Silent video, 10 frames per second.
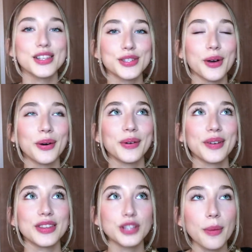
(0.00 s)
So
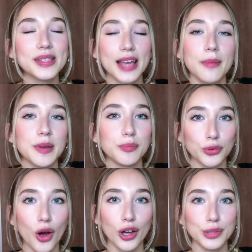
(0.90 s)
the topics can be
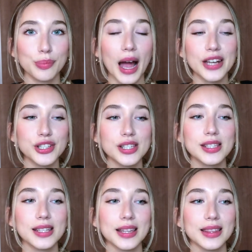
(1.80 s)
broad,
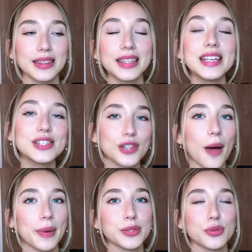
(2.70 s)
but these
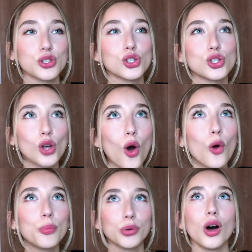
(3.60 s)
topics were so
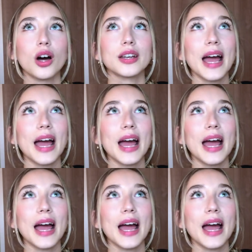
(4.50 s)
broad.